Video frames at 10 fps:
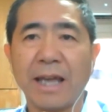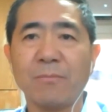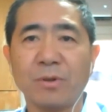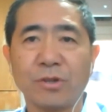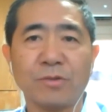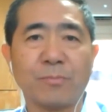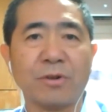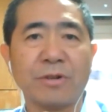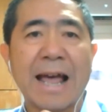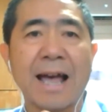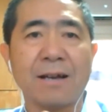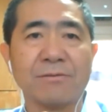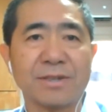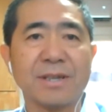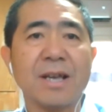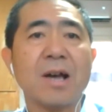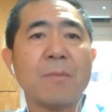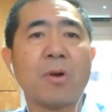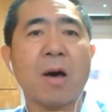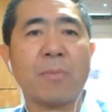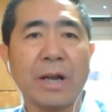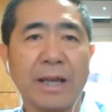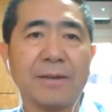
able to pronounce properly.